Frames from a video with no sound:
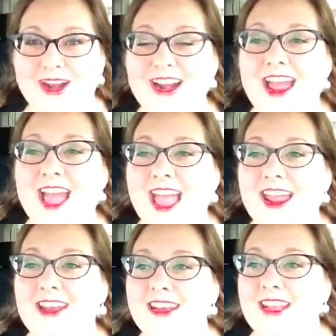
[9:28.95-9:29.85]

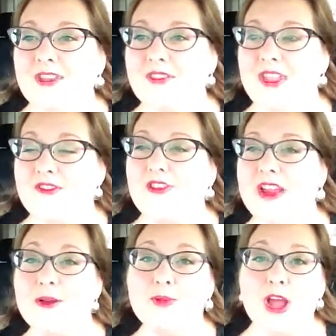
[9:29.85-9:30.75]
And if they
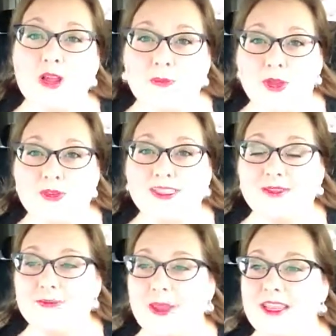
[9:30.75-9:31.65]
find a blog
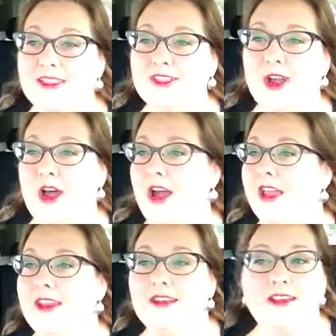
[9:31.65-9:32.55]
post based
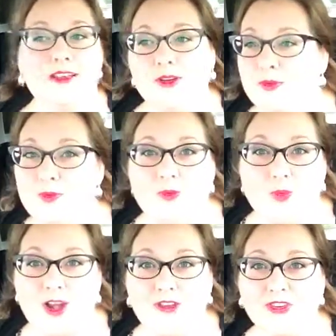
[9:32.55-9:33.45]
on
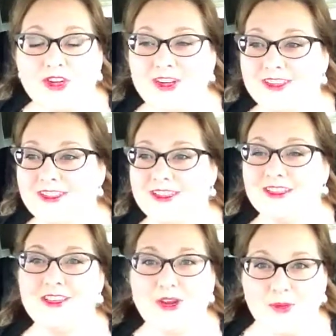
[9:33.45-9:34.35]
whatever,
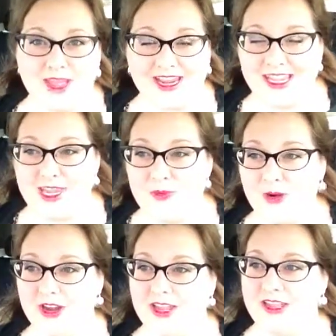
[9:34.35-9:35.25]
you know, that
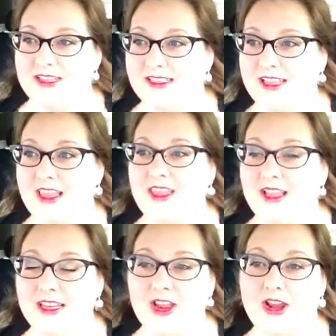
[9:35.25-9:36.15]
keyword is, and they
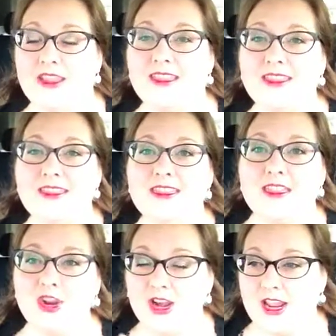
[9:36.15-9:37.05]
click on it, then
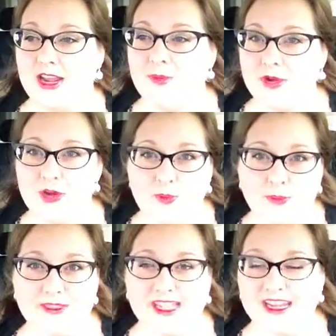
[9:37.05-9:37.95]
they're going to end up on your
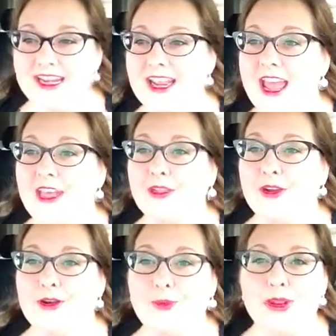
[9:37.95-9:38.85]
website. They're
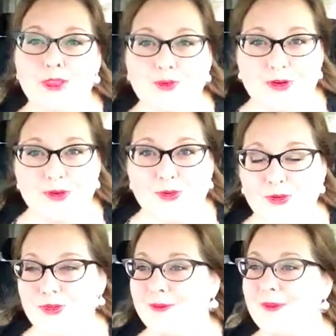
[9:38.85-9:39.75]
going to read
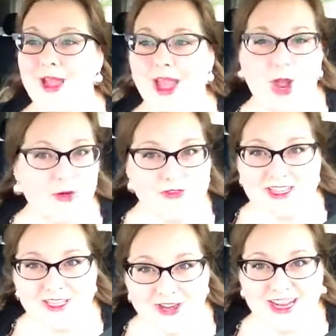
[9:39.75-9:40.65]
through,
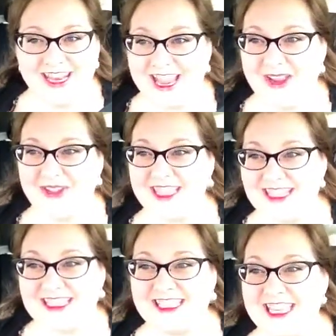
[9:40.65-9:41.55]
hopefully they're going to like what
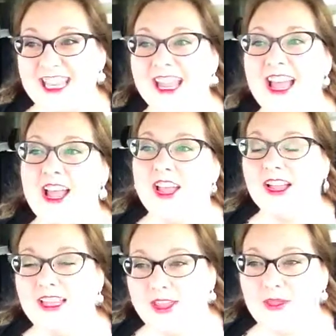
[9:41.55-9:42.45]
they see,
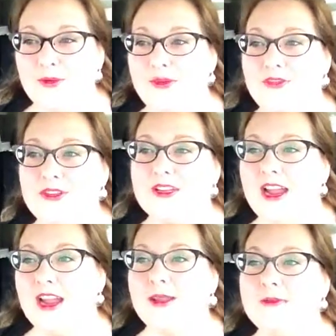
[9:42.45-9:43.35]
click through a few
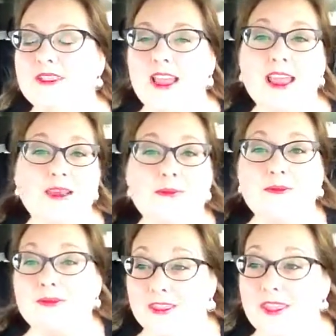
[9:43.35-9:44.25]
times,
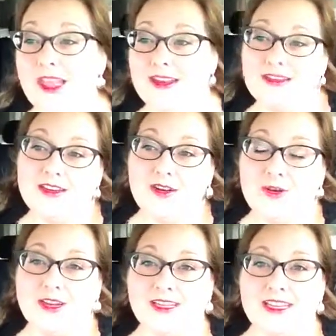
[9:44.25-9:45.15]
and that, you know,
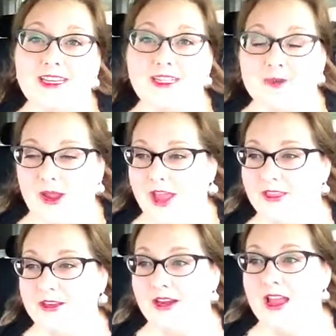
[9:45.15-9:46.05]
could lead to
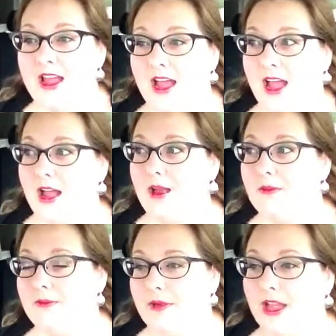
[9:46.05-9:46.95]
either
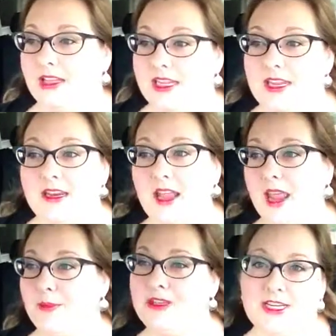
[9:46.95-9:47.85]
a lead,
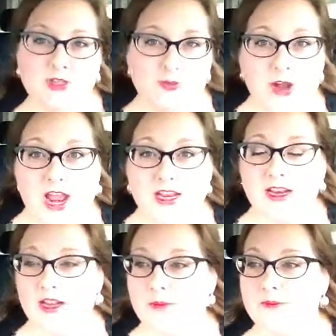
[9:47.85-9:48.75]
a potential
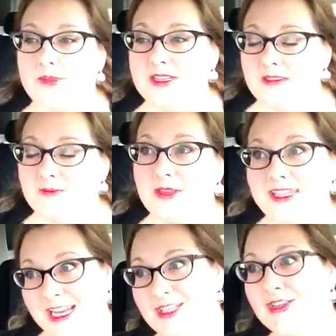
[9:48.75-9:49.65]

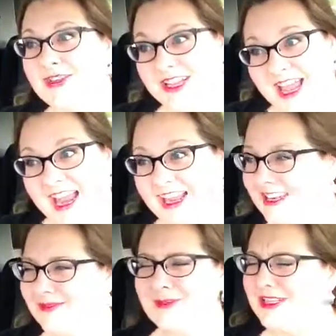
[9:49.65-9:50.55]
potential
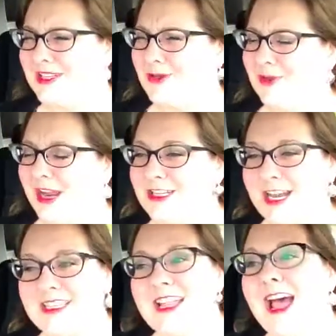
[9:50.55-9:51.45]
client, potential
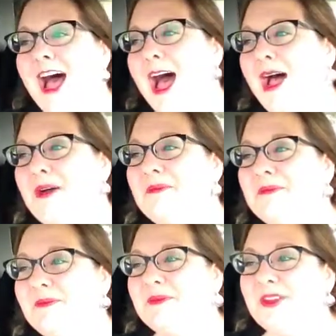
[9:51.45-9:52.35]
project,
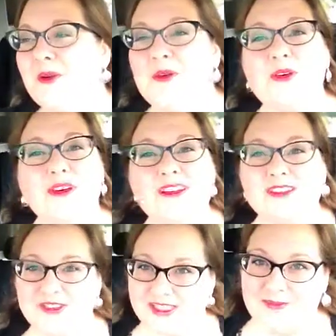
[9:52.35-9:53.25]
you know,
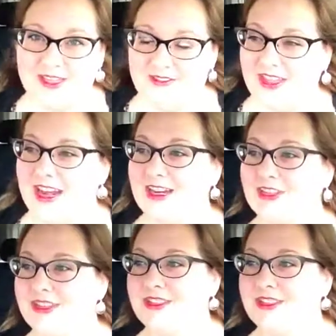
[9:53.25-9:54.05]
or something of that nature.